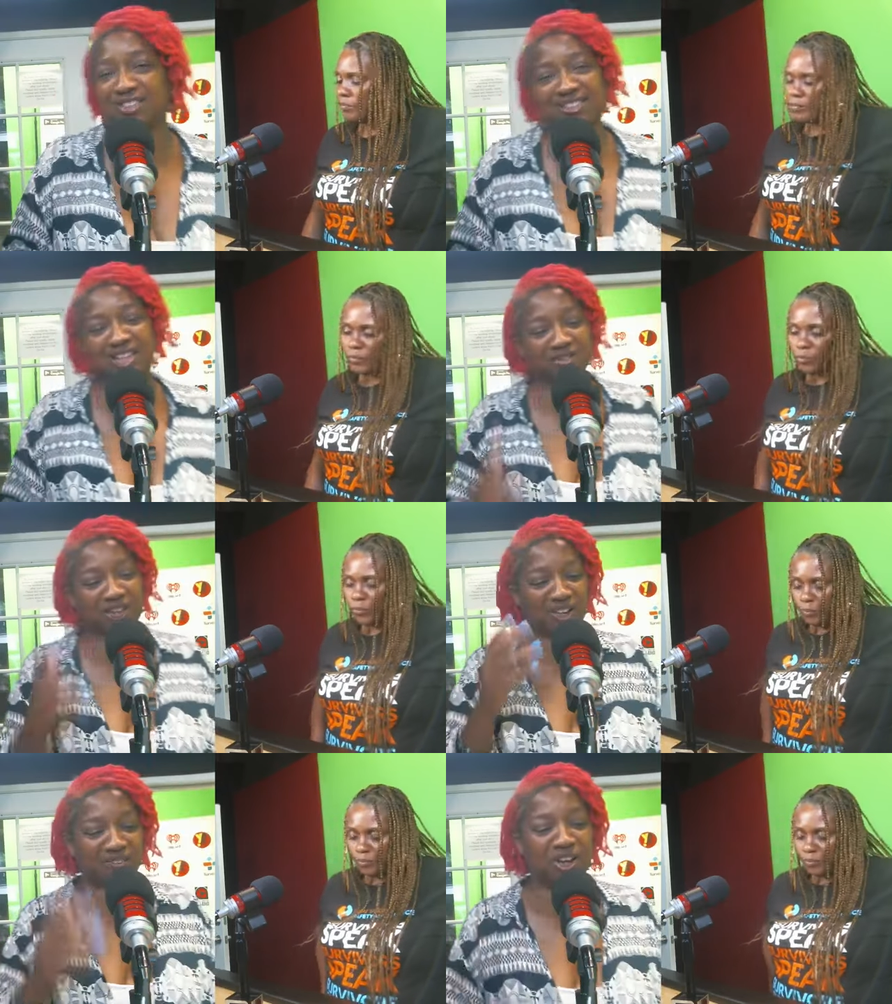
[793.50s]

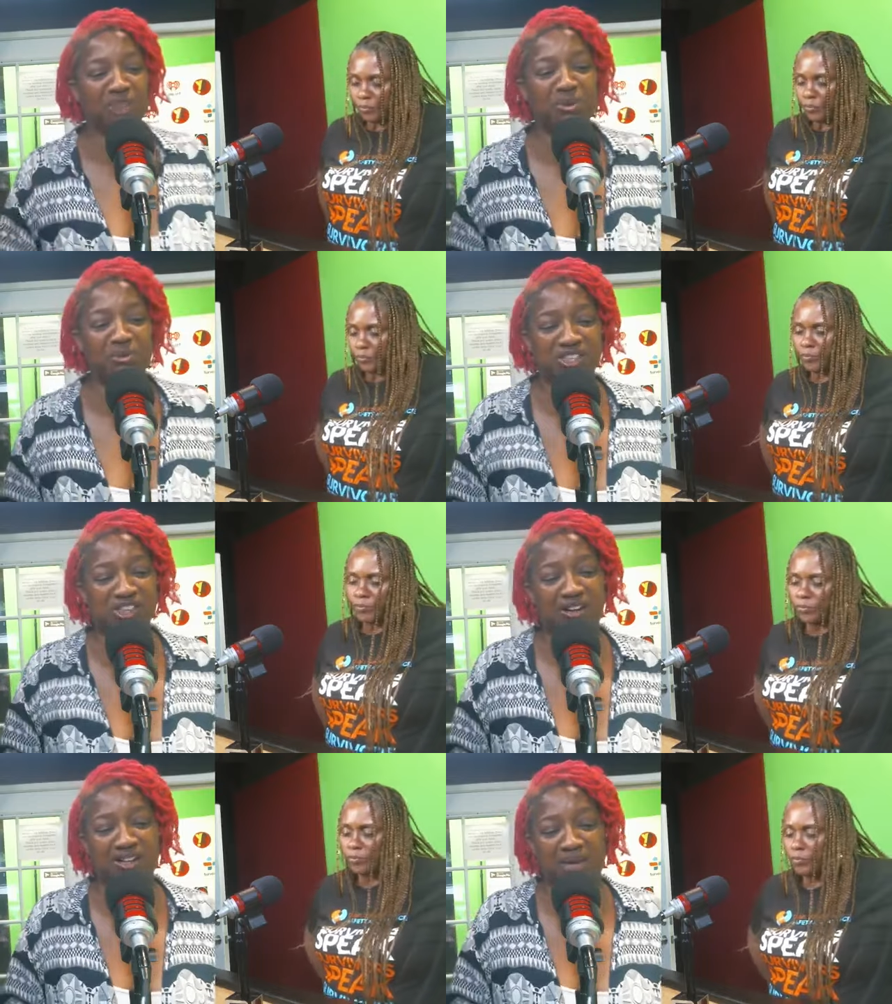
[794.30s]
Speaker 1: Accelerated Radio, we want
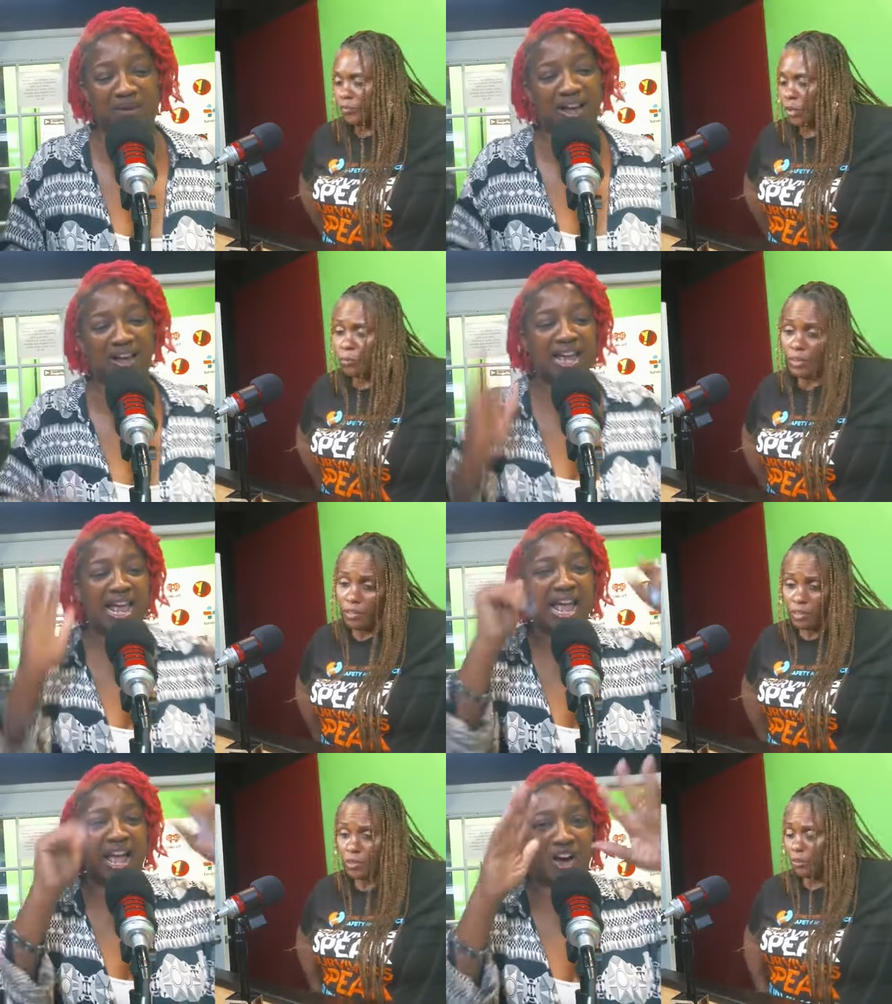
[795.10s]
y'all to come here.
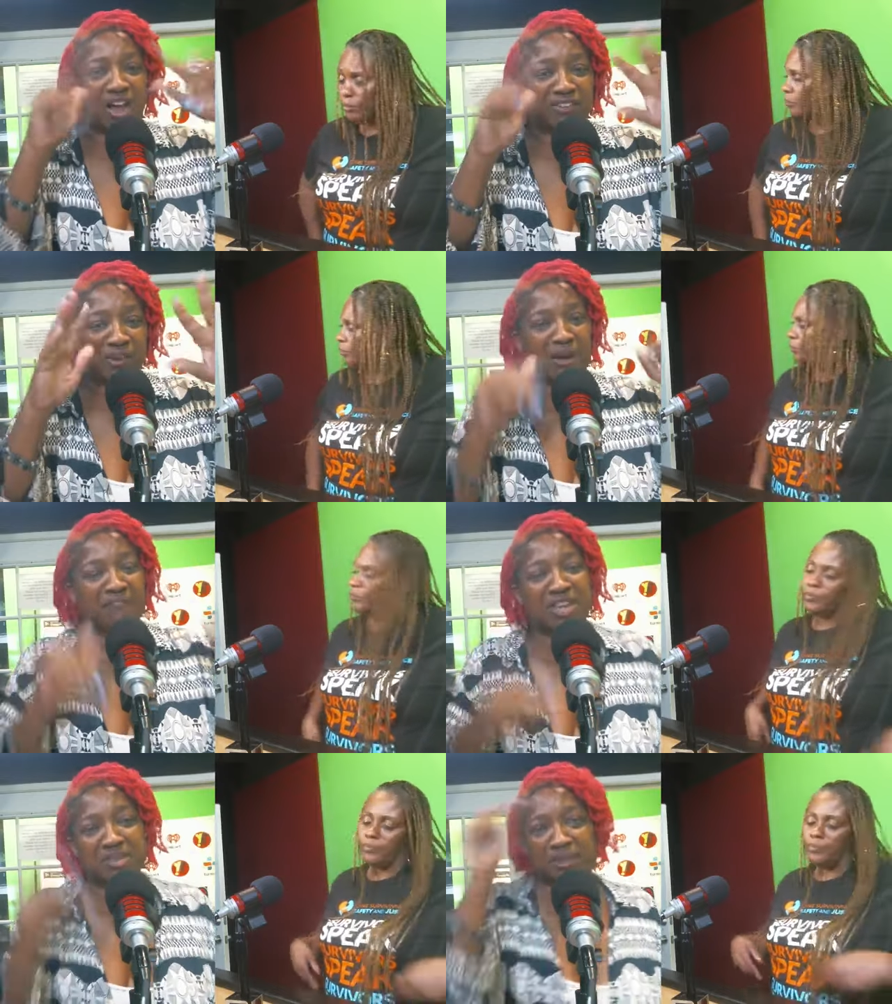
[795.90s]
and all of you on my
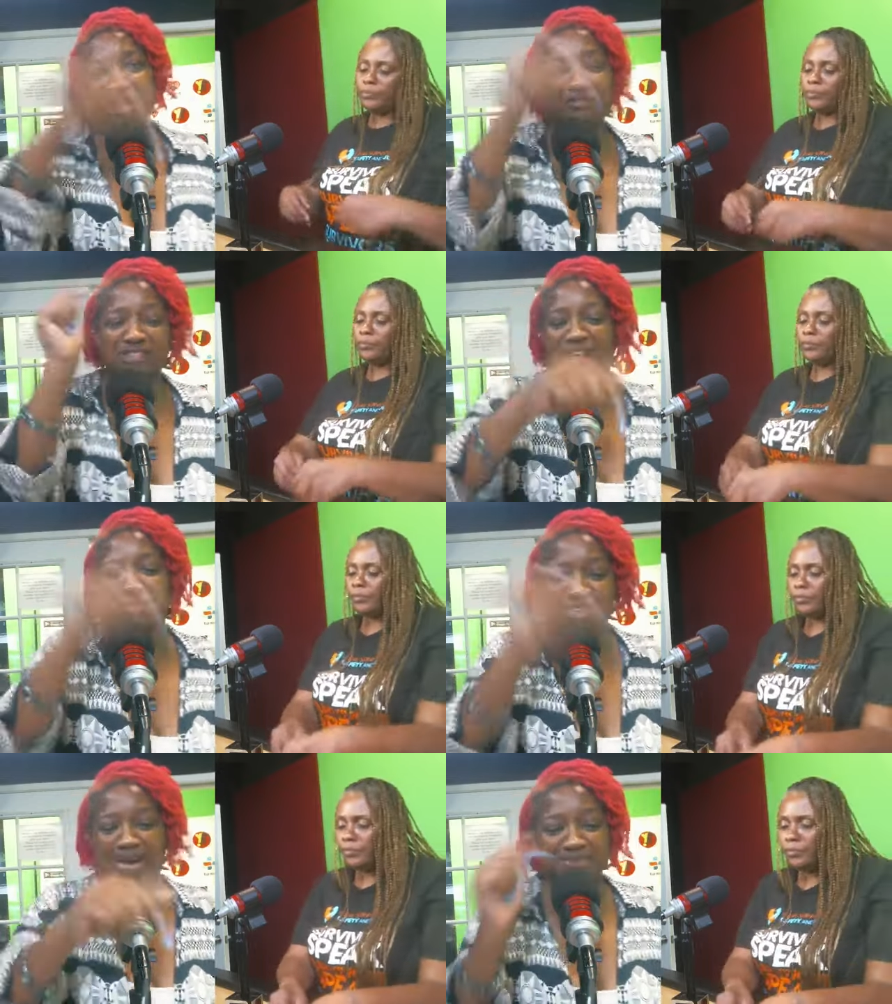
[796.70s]
Facebook Live, is y'all
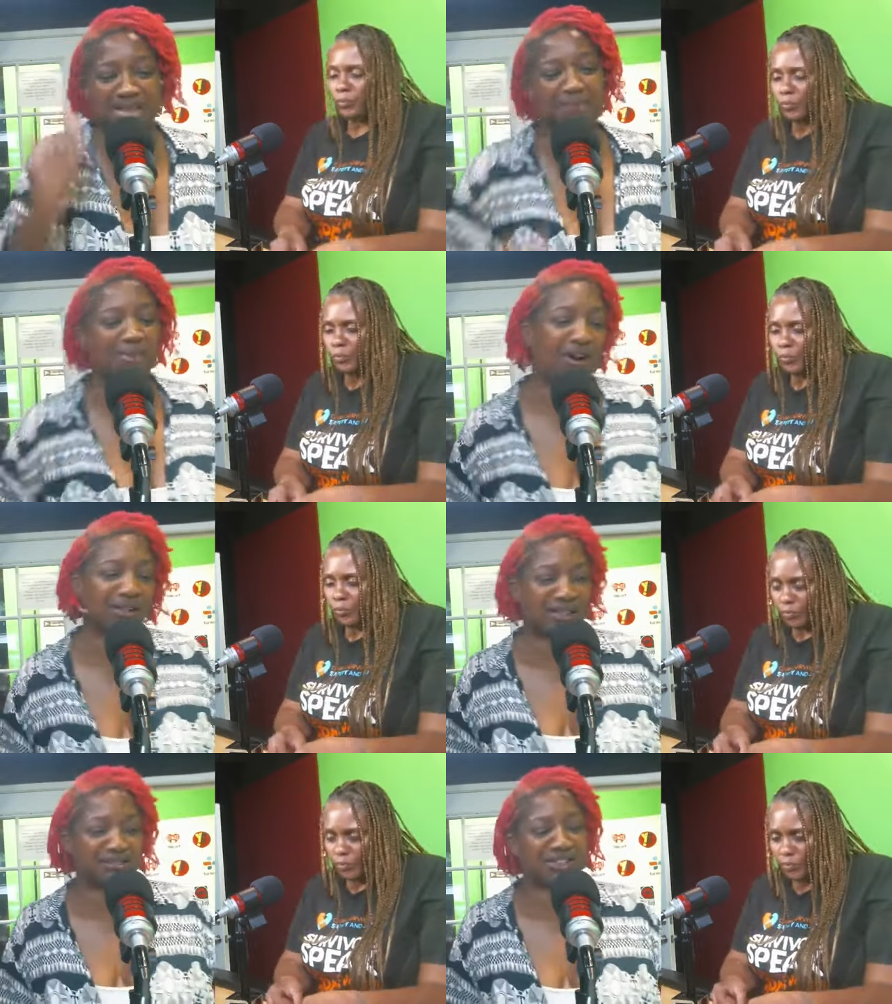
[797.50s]
tap, tap, heart,
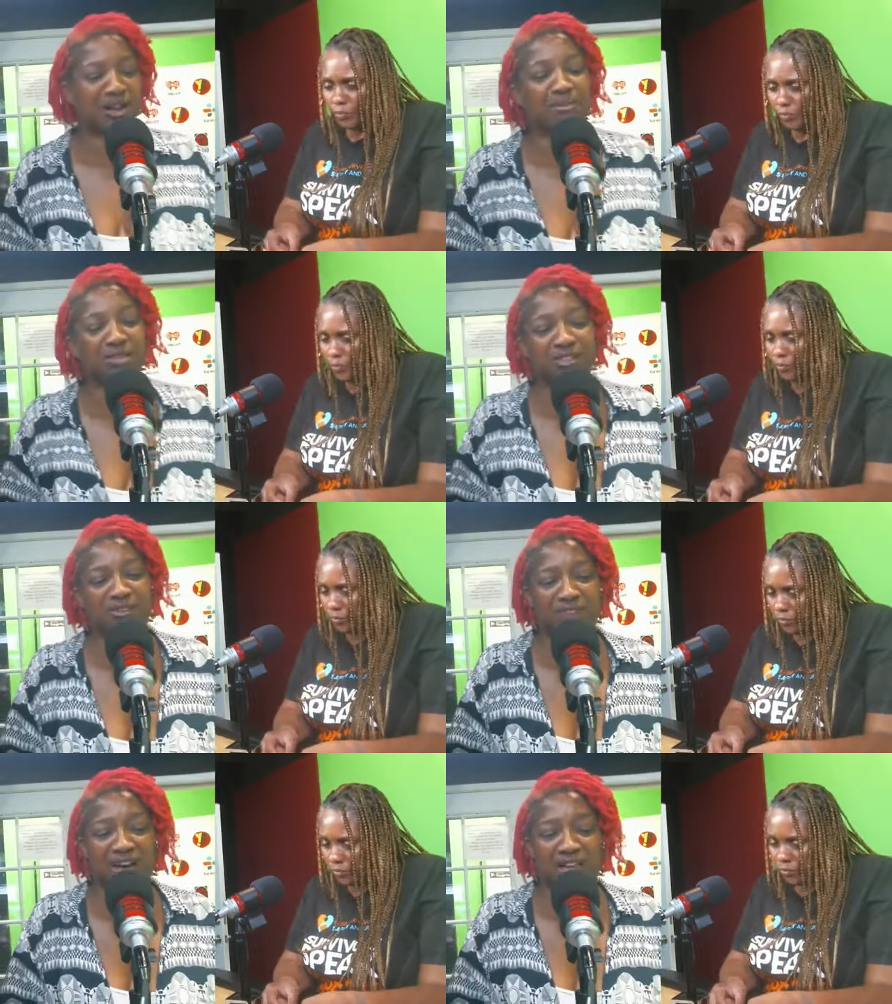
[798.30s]
love, share out with your
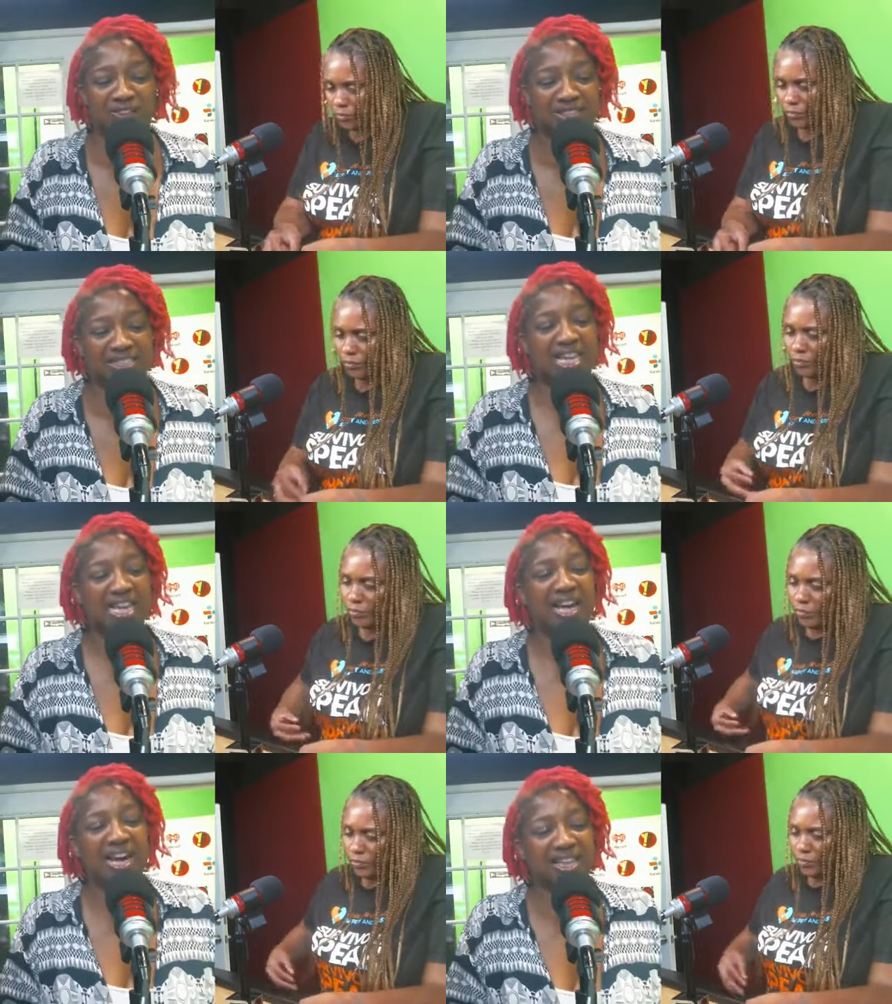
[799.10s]
followers.
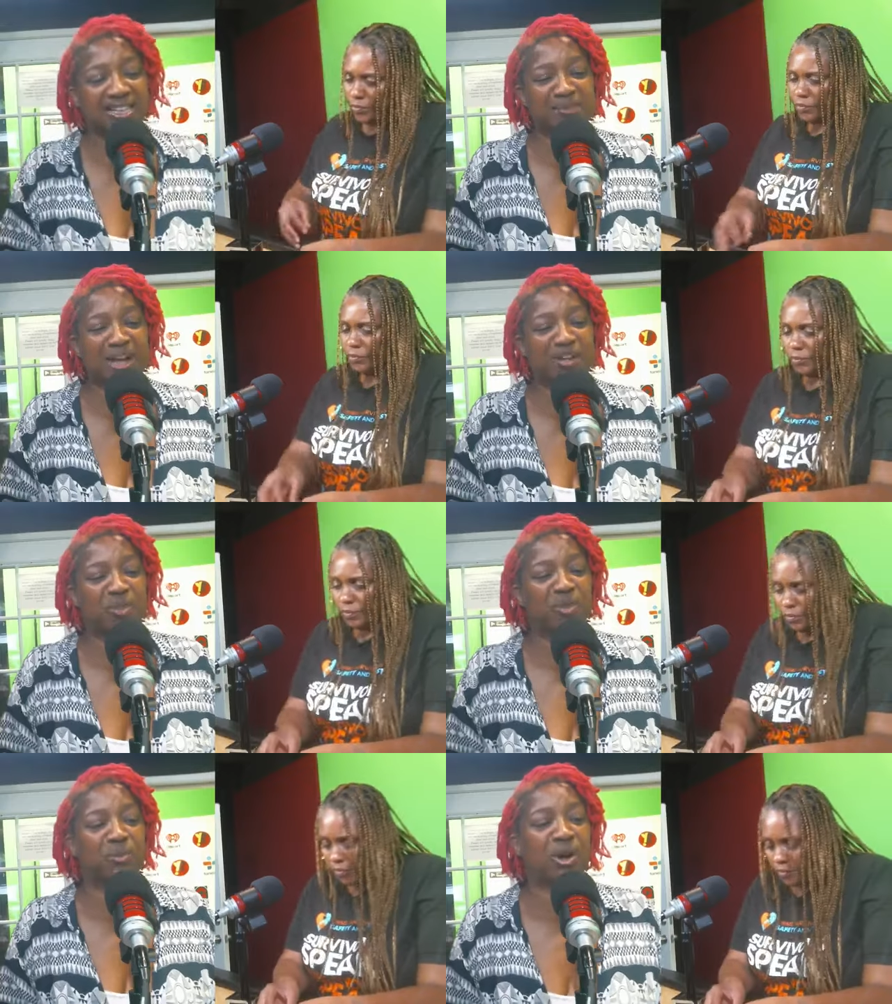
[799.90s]
Uh, let somebody know
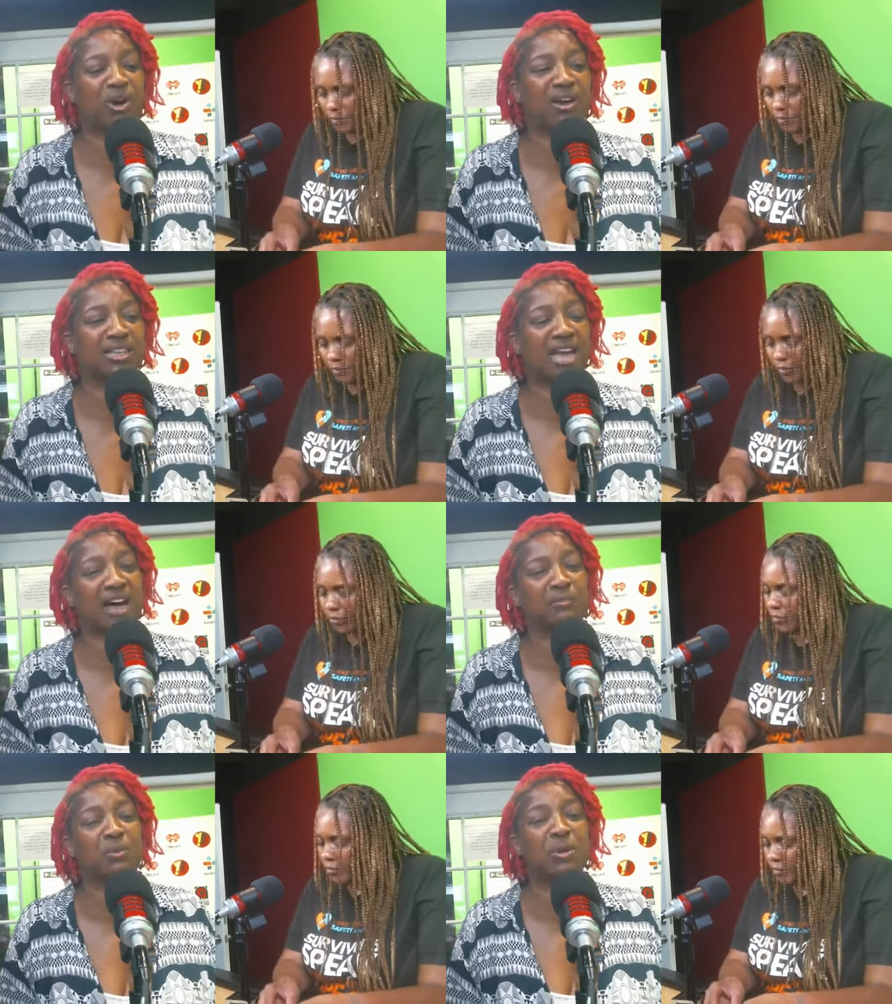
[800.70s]
that we are on
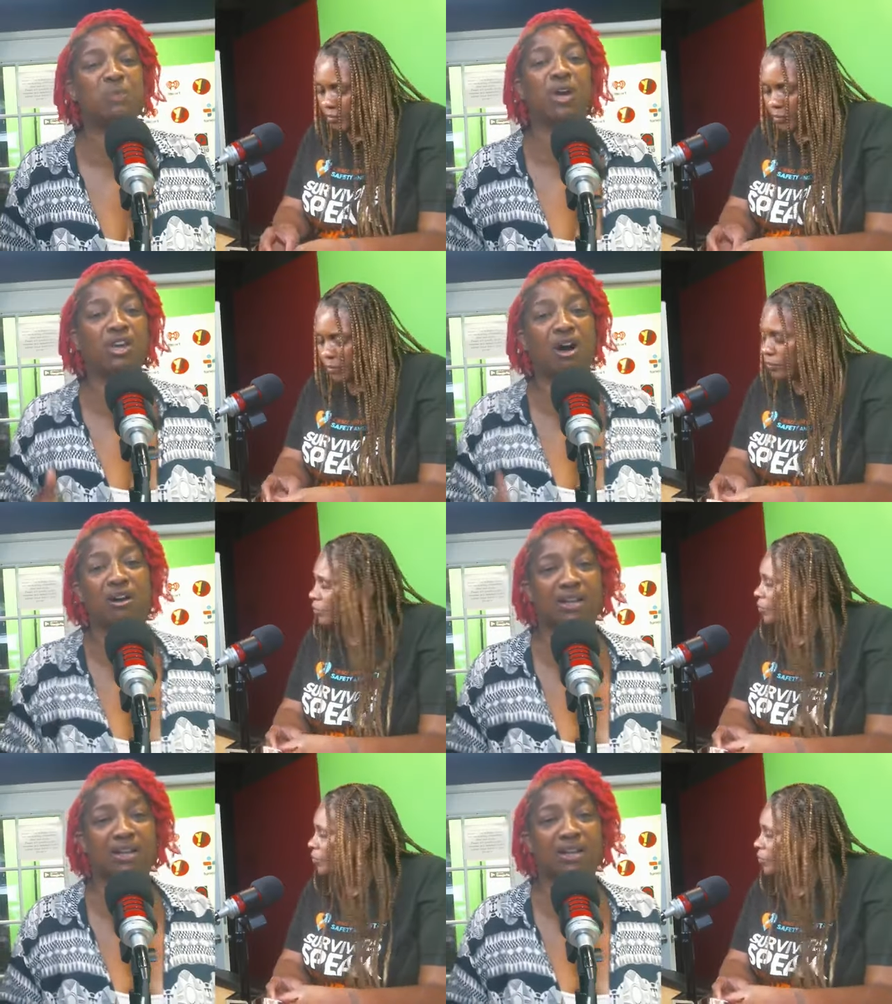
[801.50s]
live, but we want y'all to